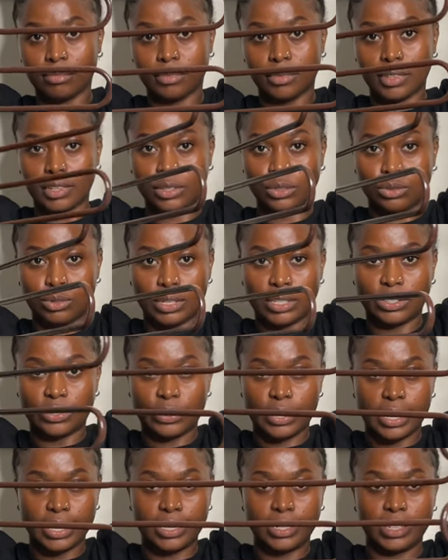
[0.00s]
This one's
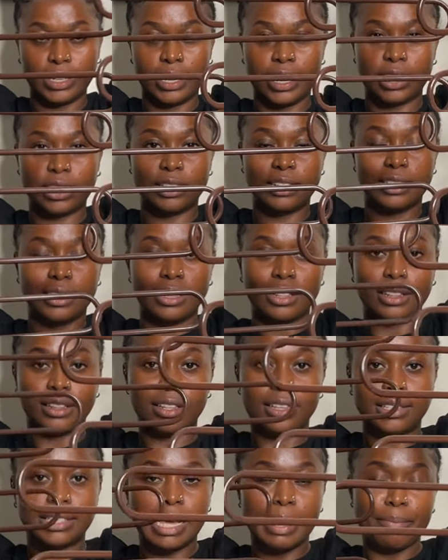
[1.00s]
right here.
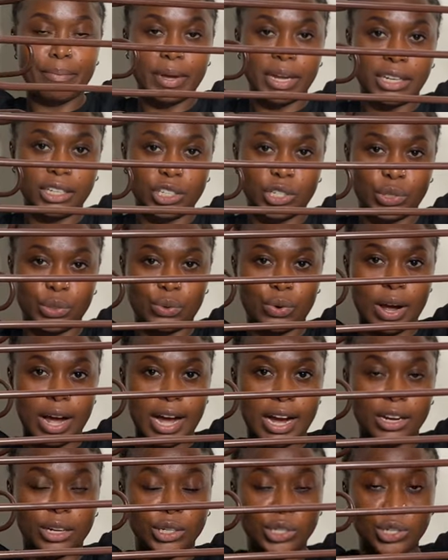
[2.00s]
These are meant to hang